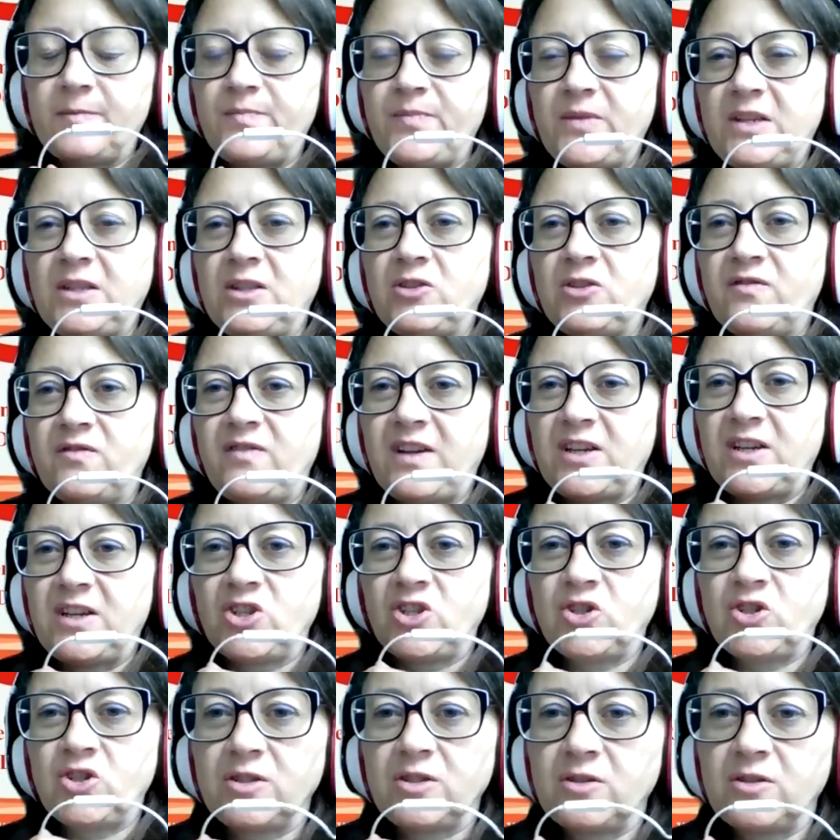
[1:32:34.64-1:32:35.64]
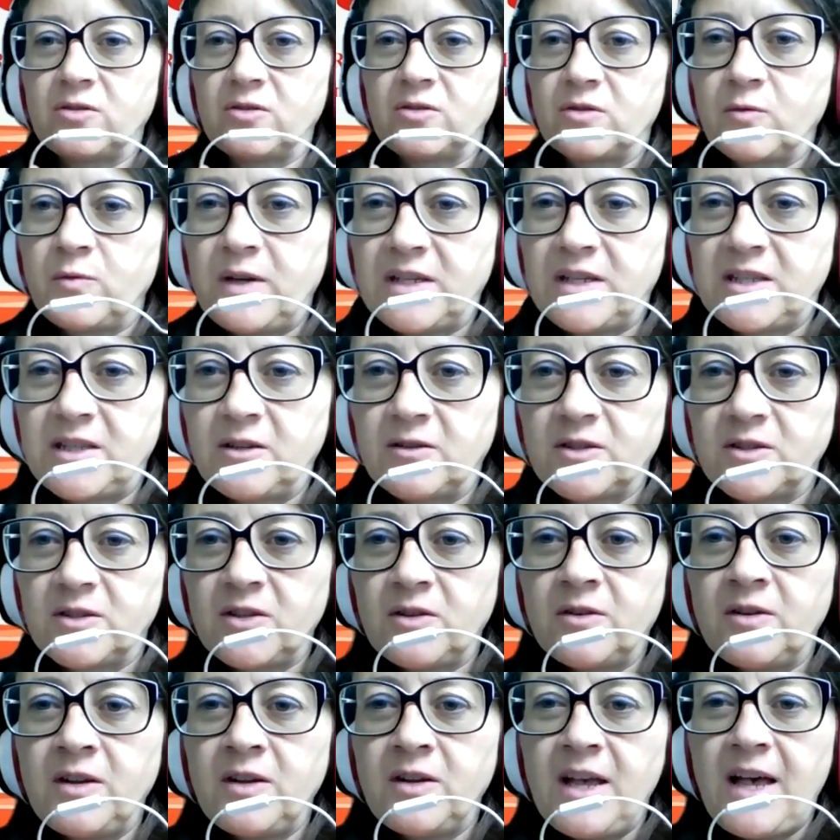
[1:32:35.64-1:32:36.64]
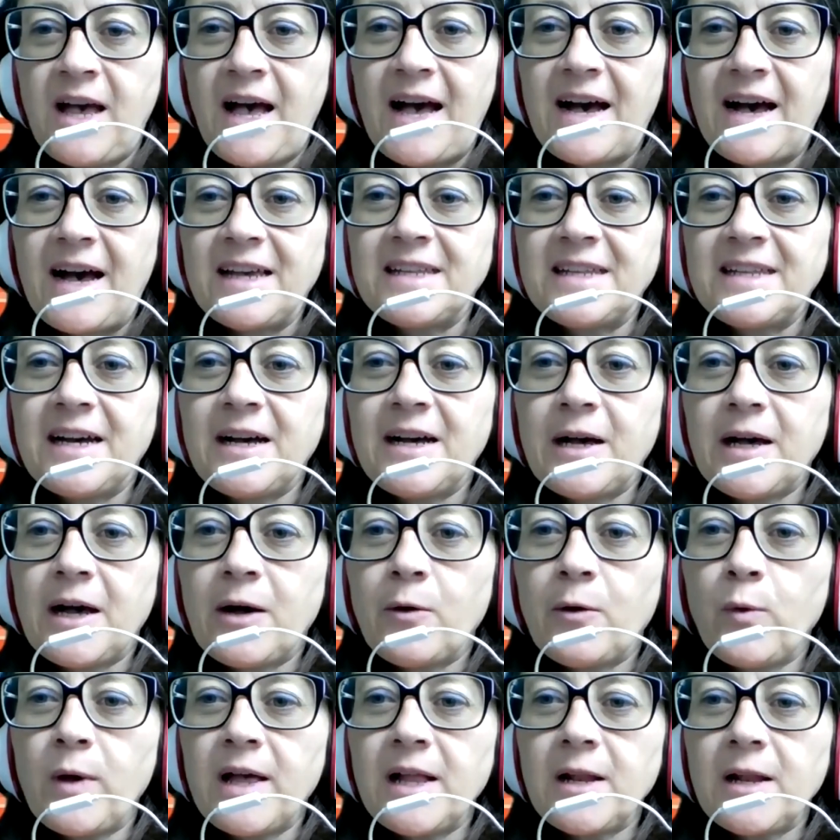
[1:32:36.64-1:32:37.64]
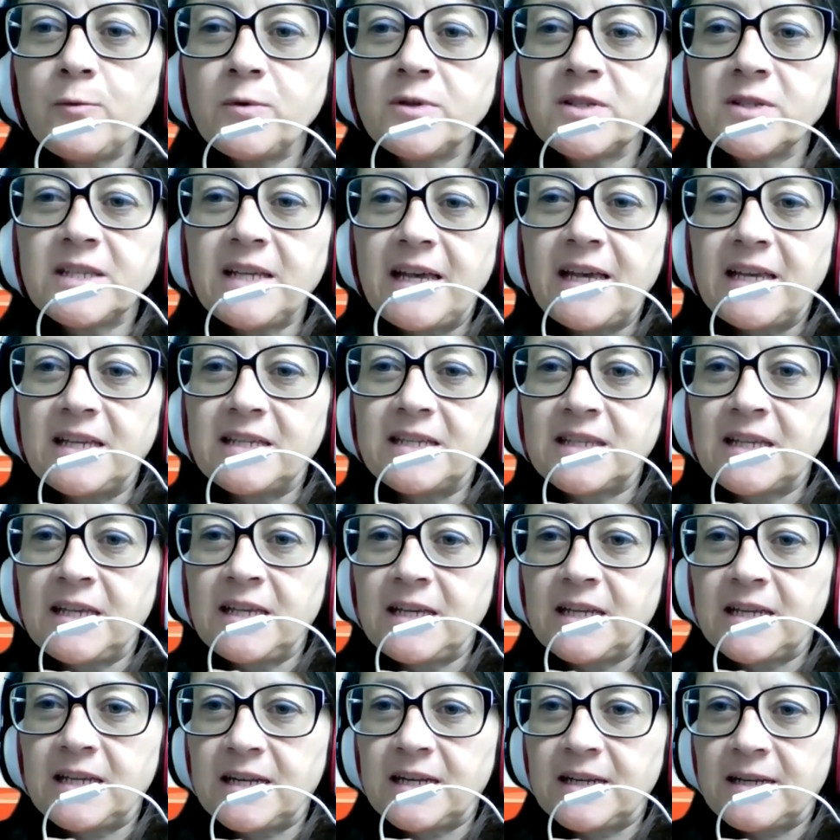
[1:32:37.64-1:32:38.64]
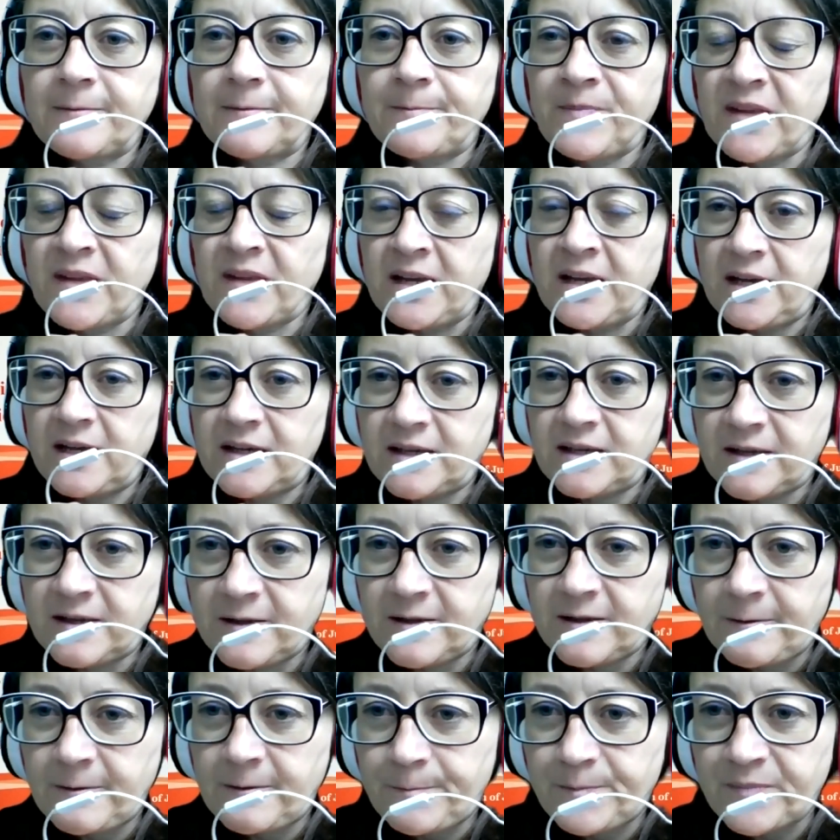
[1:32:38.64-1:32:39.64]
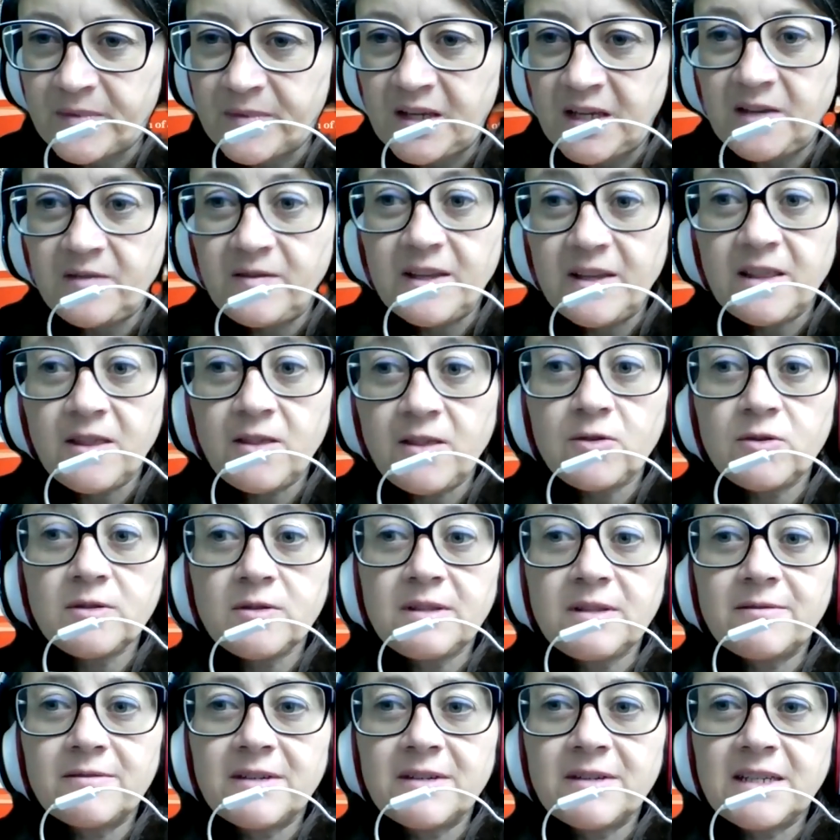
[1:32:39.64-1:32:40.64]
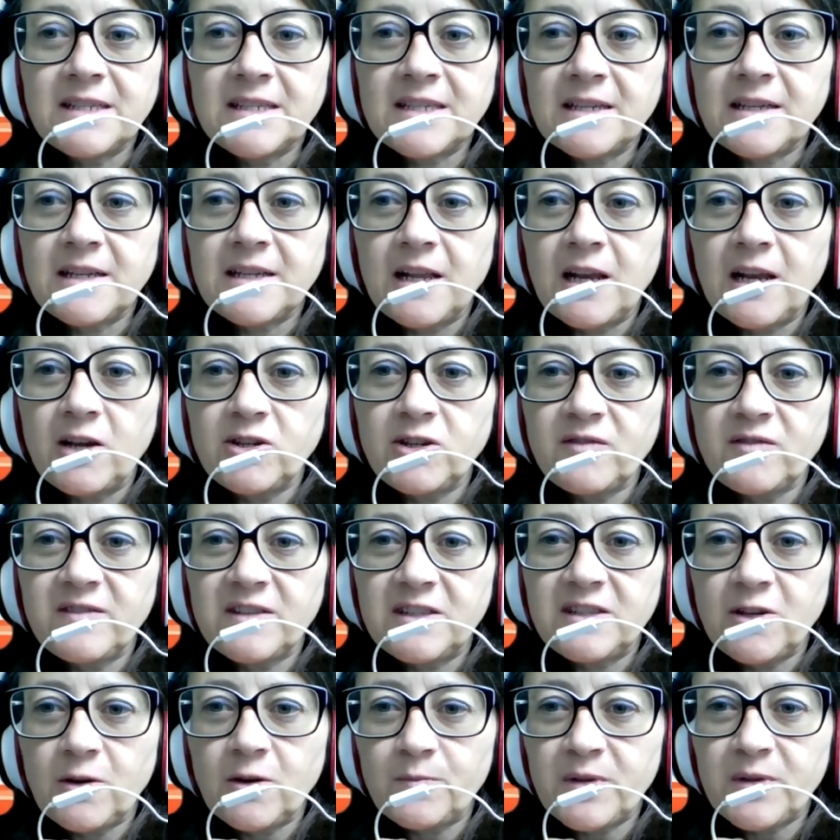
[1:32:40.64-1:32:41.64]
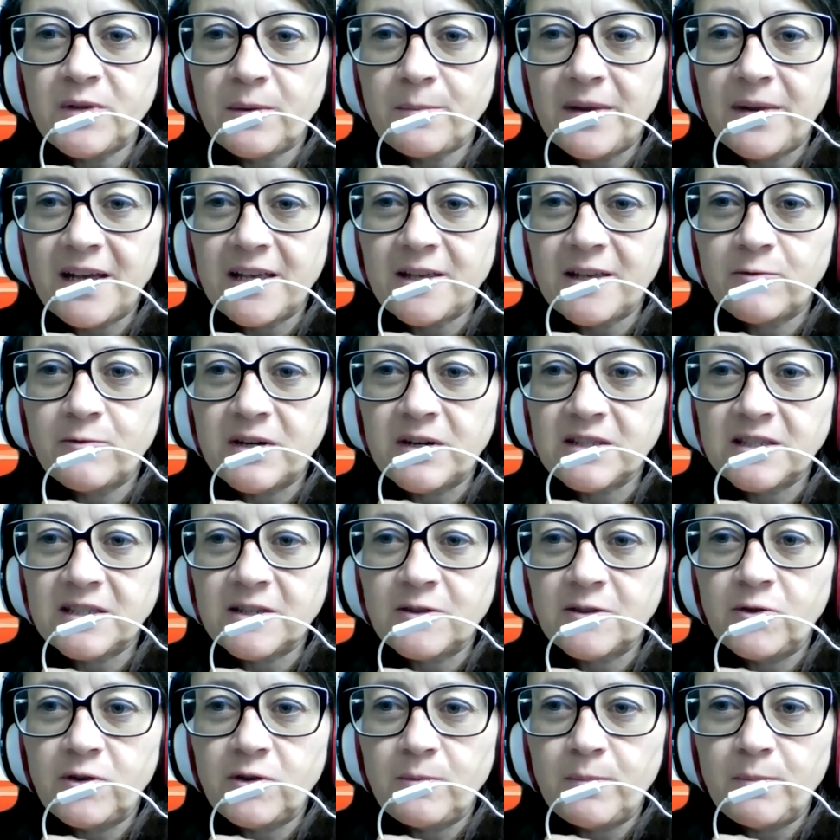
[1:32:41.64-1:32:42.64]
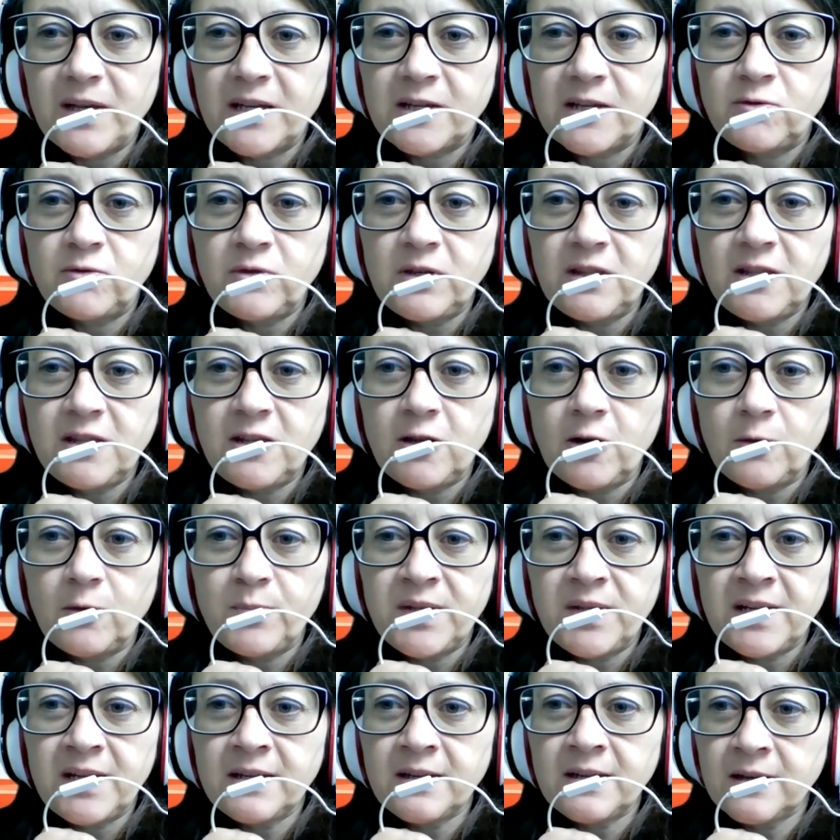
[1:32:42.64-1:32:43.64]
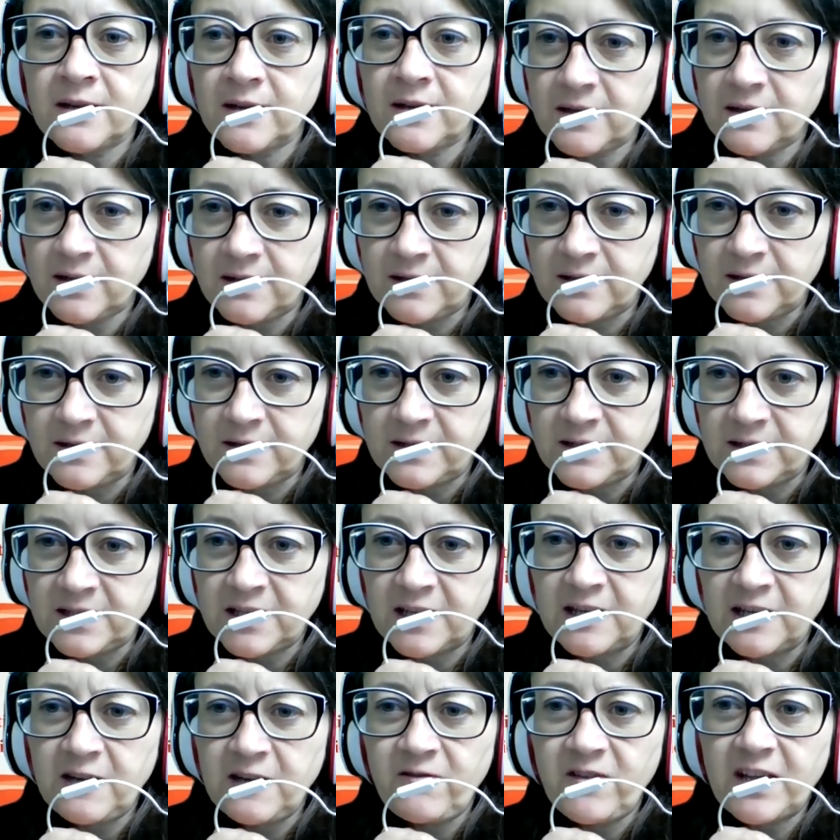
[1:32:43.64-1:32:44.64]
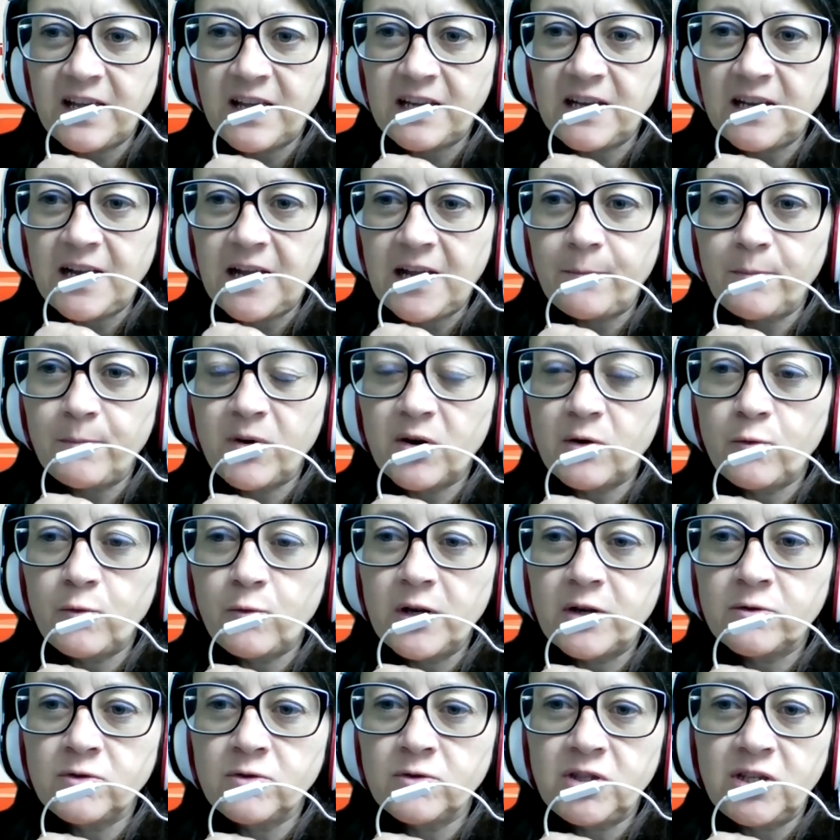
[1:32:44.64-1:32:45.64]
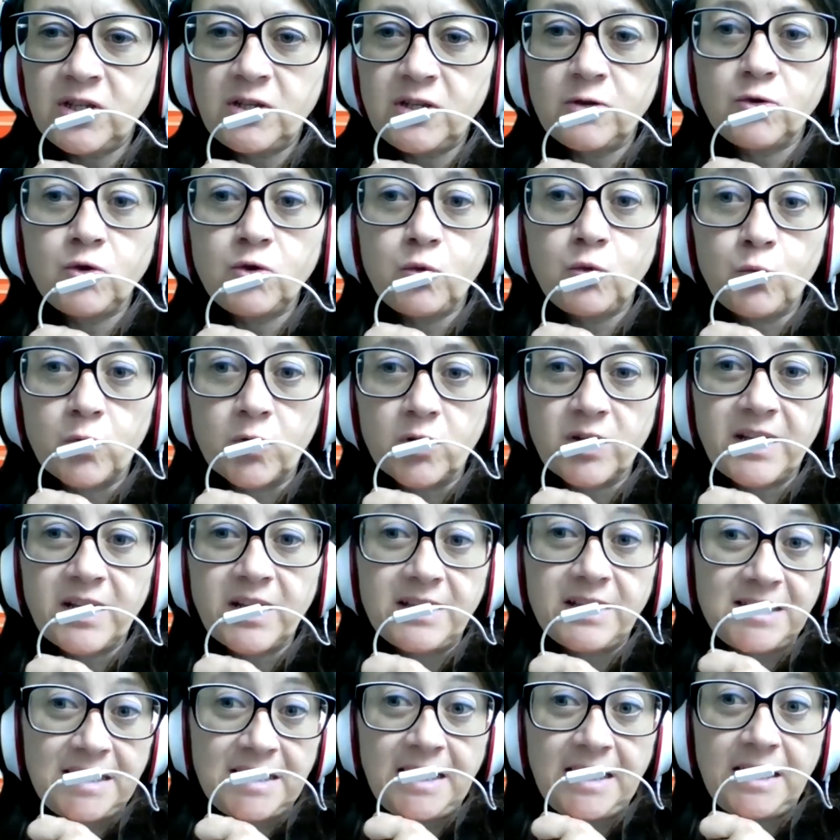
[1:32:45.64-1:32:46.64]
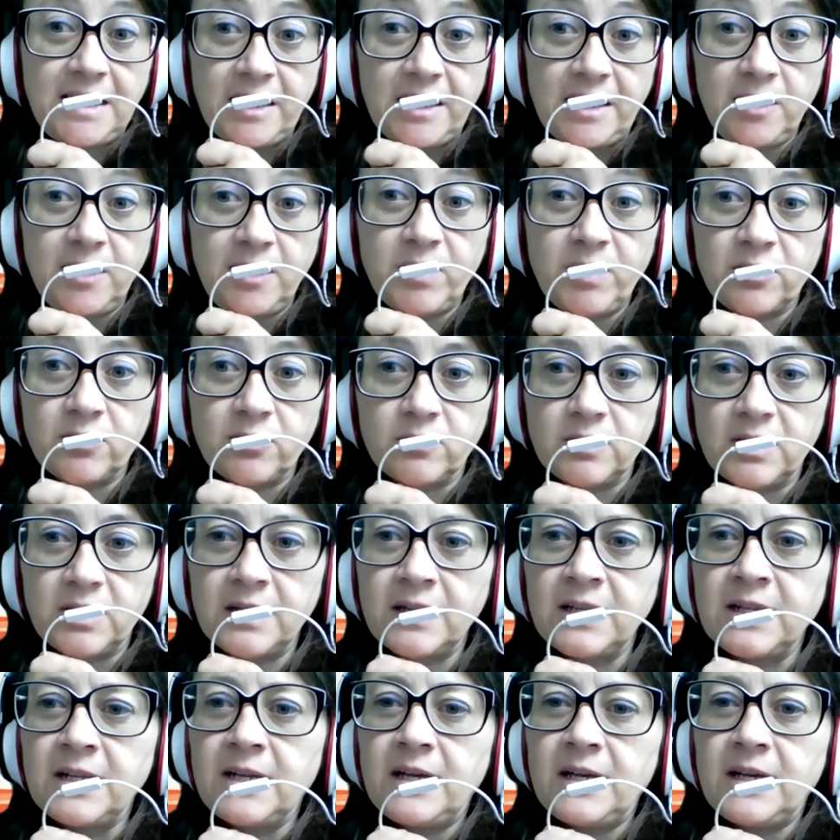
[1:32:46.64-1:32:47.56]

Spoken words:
interventions or questions. So Aida Awell was asking, even though there is a lot of Ethiopian migrants going back to Ethiopia, a significant number will continue to work and stay in Lebanon,